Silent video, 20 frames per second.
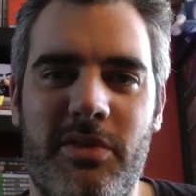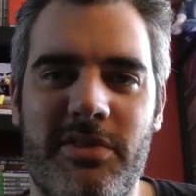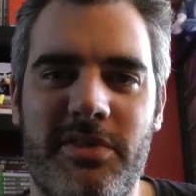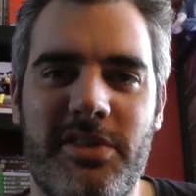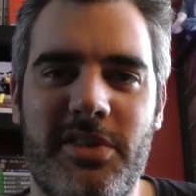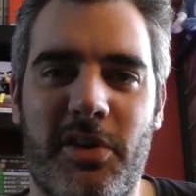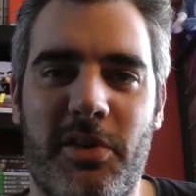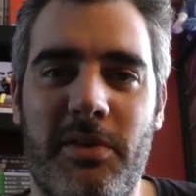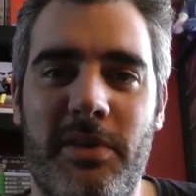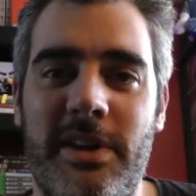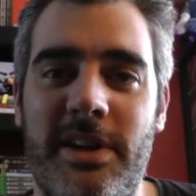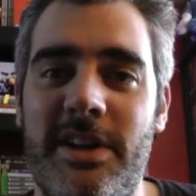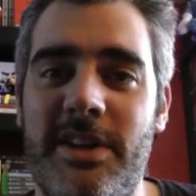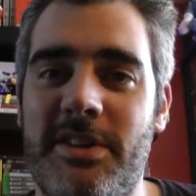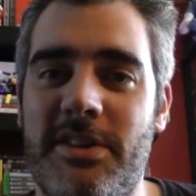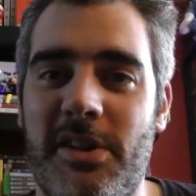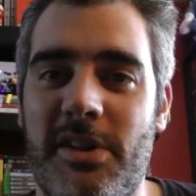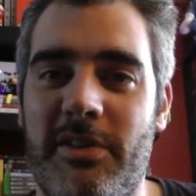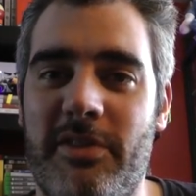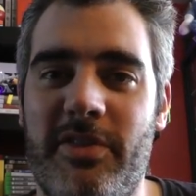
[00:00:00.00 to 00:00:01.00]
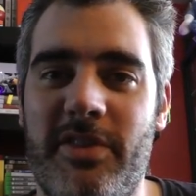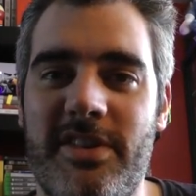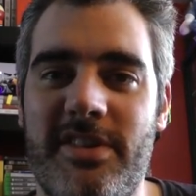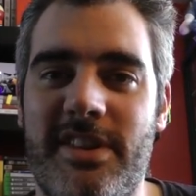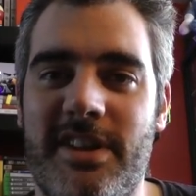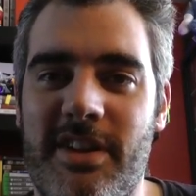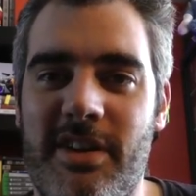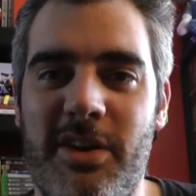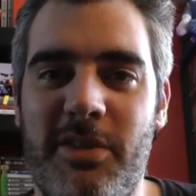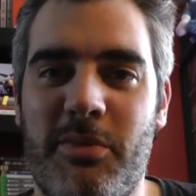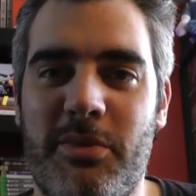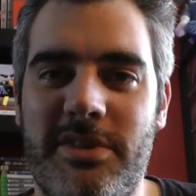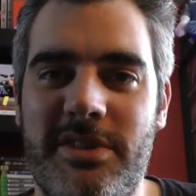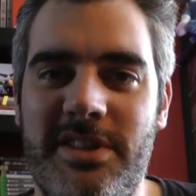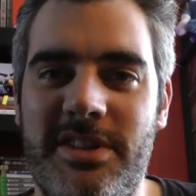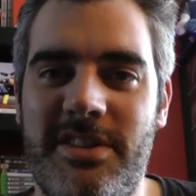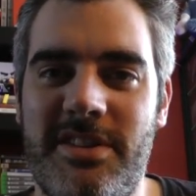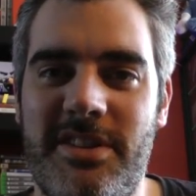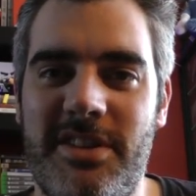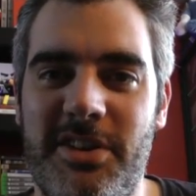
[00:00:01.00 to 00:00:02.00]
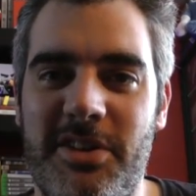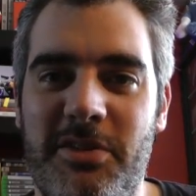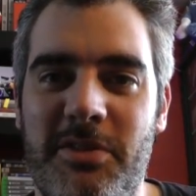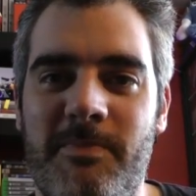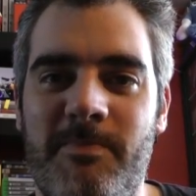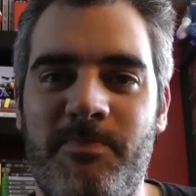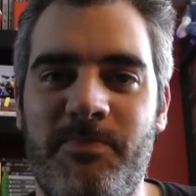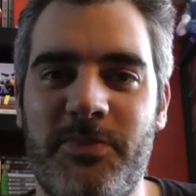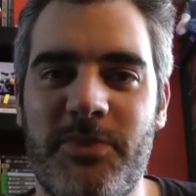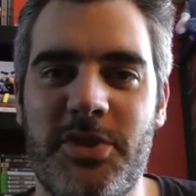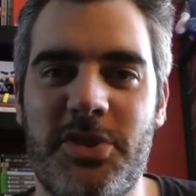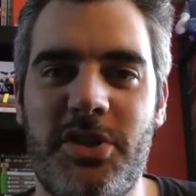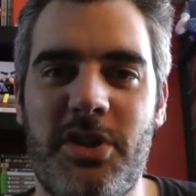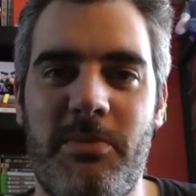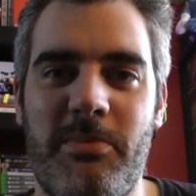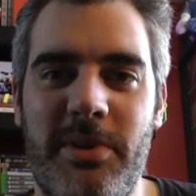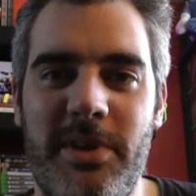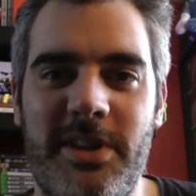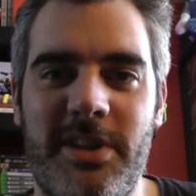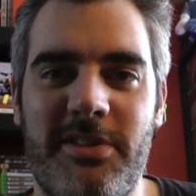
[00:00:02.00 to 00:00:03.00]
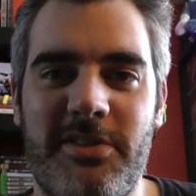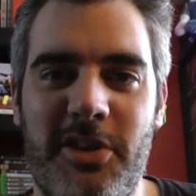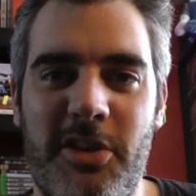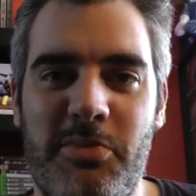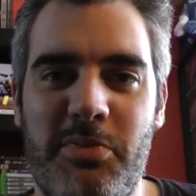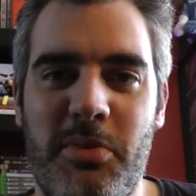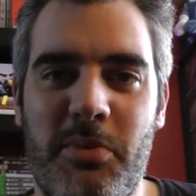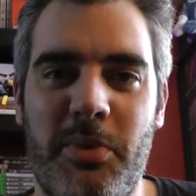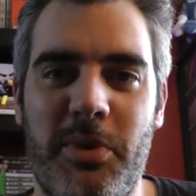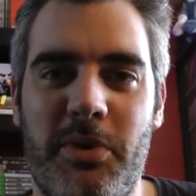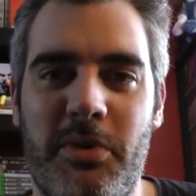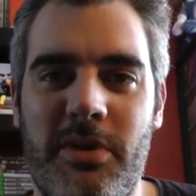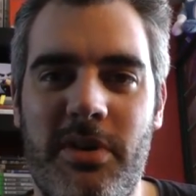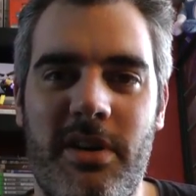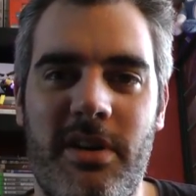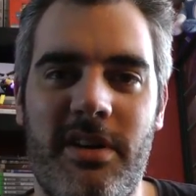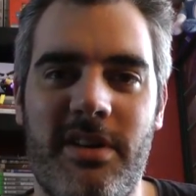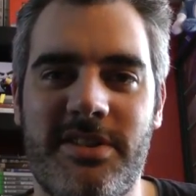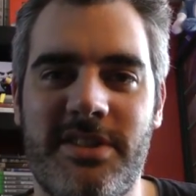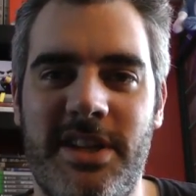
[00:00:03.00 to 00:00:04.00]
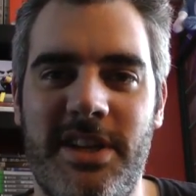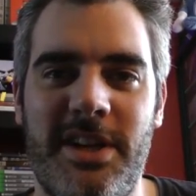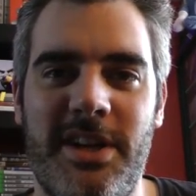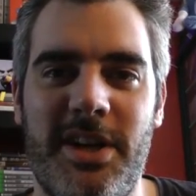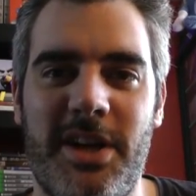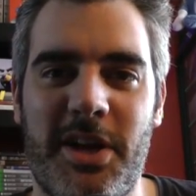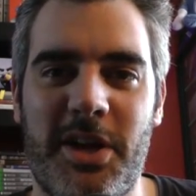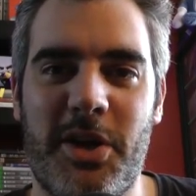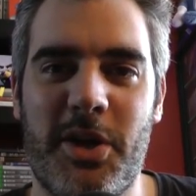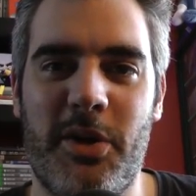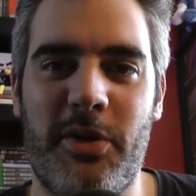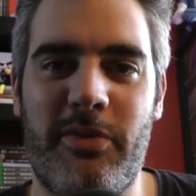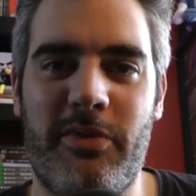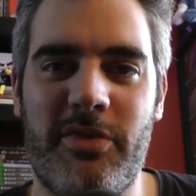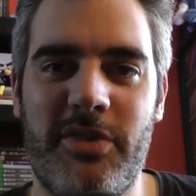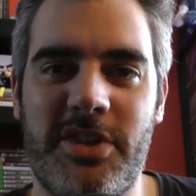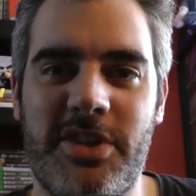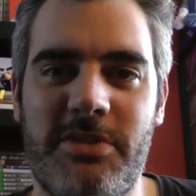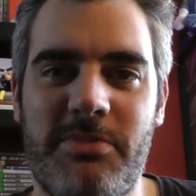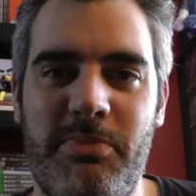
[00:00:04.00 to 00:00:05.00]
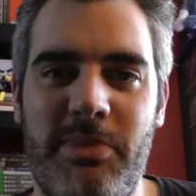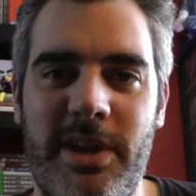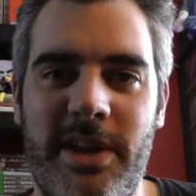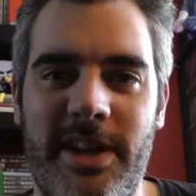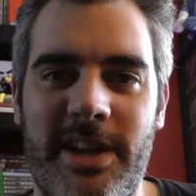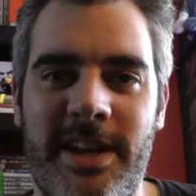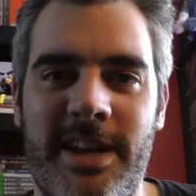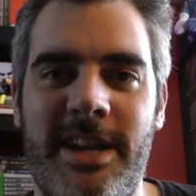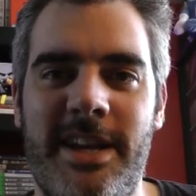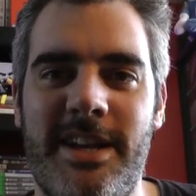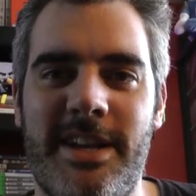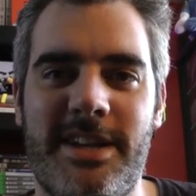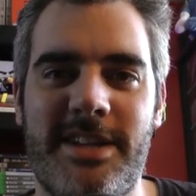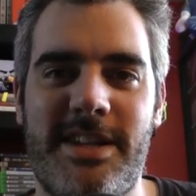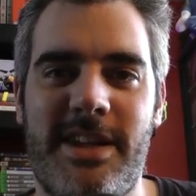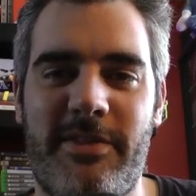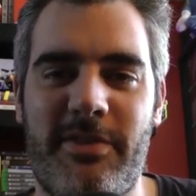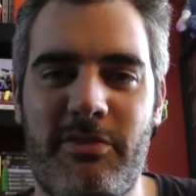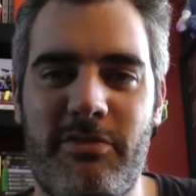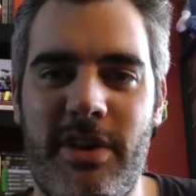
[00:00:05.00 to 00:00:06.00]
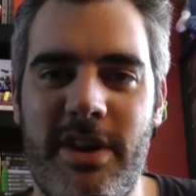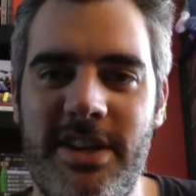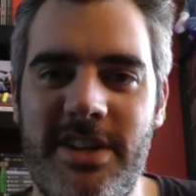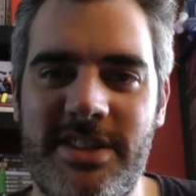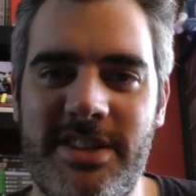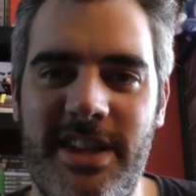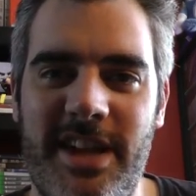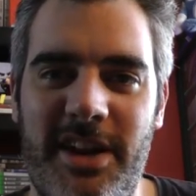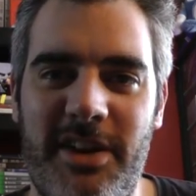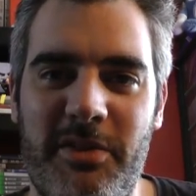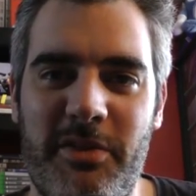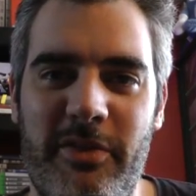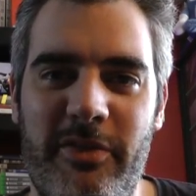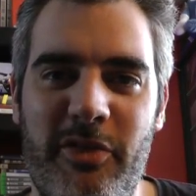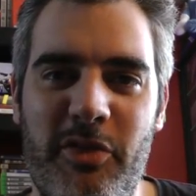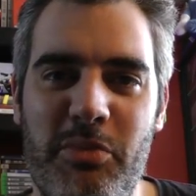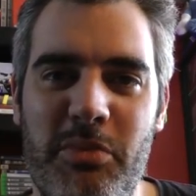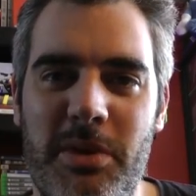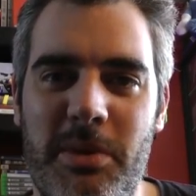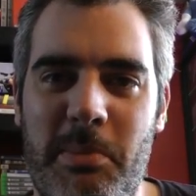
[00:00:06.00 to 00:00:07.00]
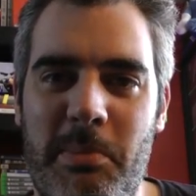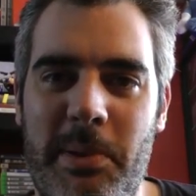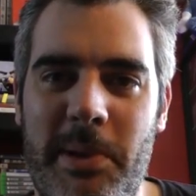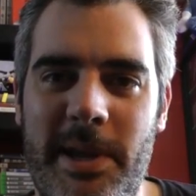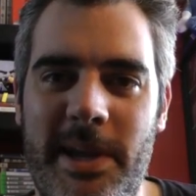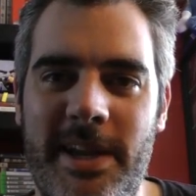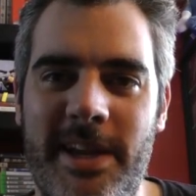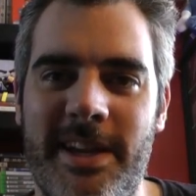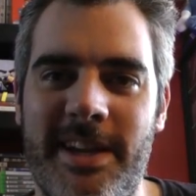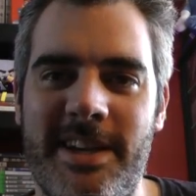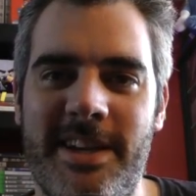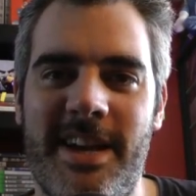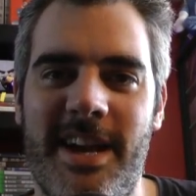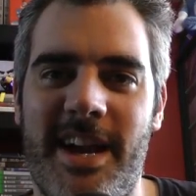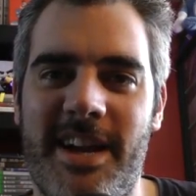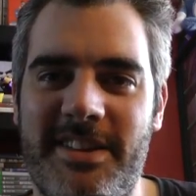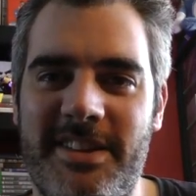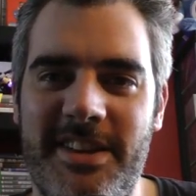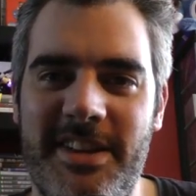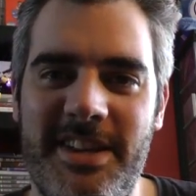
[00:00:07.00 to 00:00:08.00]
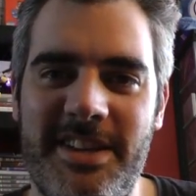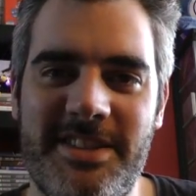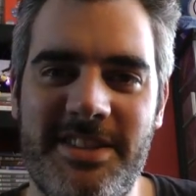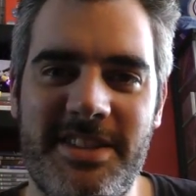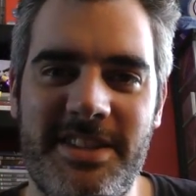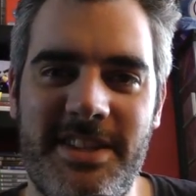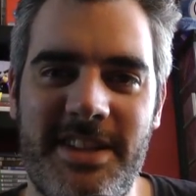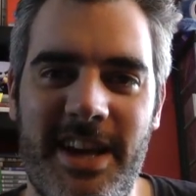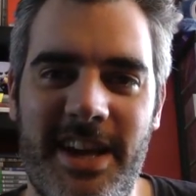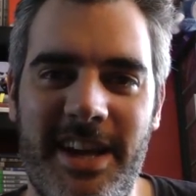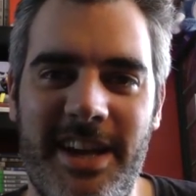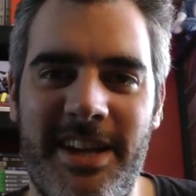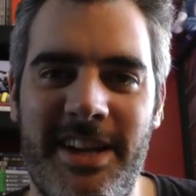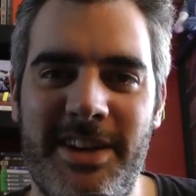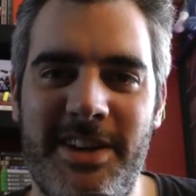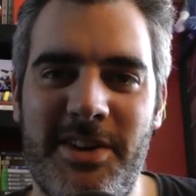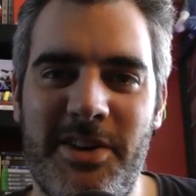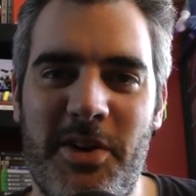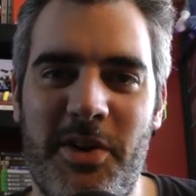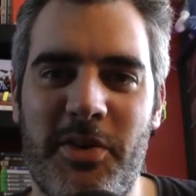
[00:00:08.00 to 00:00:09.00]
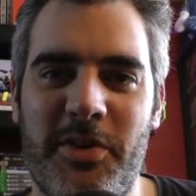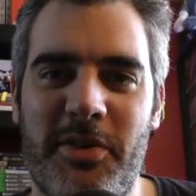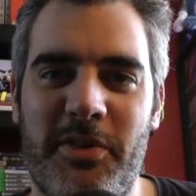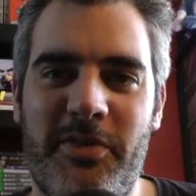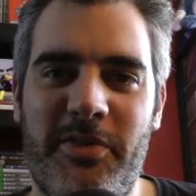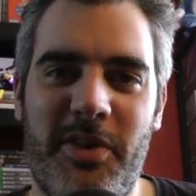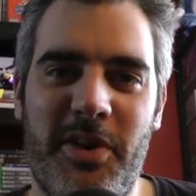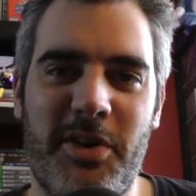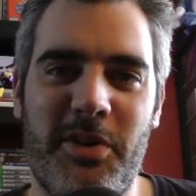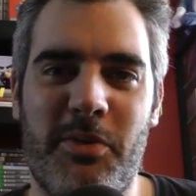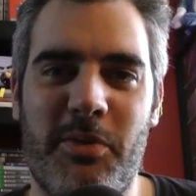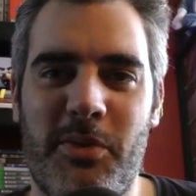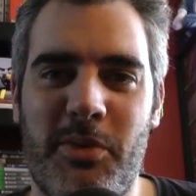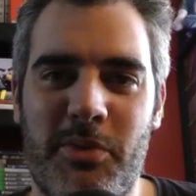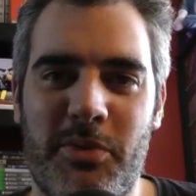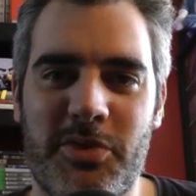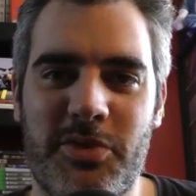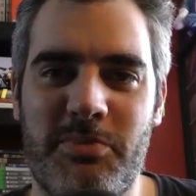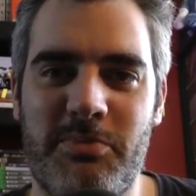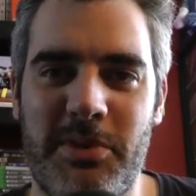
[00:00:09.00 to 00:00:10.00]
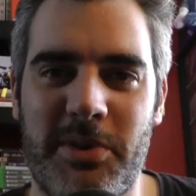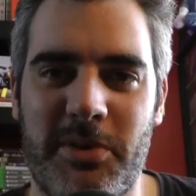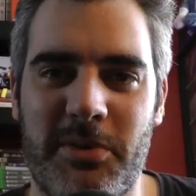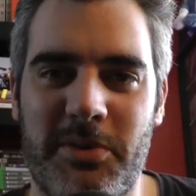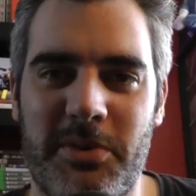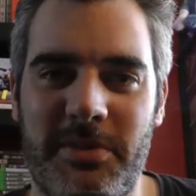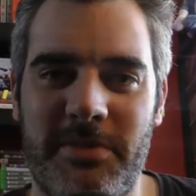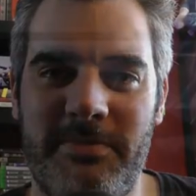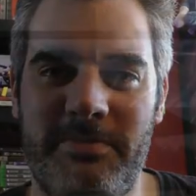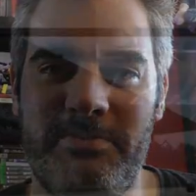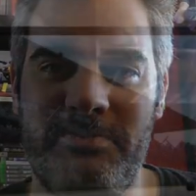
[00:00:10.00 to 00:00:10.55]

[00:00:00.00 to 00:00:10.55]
console. So the first thing I wanted to do, jump in those open wheel cars and go for a spin. Let's have a race now on Formula B as it is today on the final launch build.